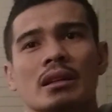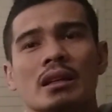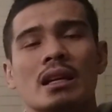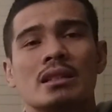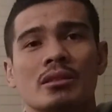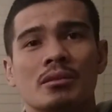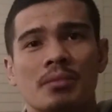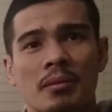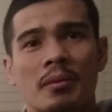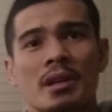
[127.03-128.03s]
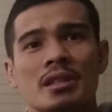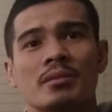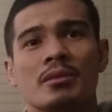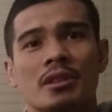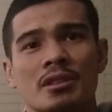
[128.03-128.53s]
He has a good
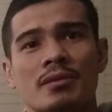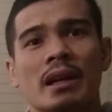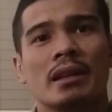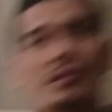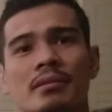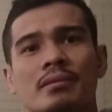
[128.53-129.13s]
preparation for this fight.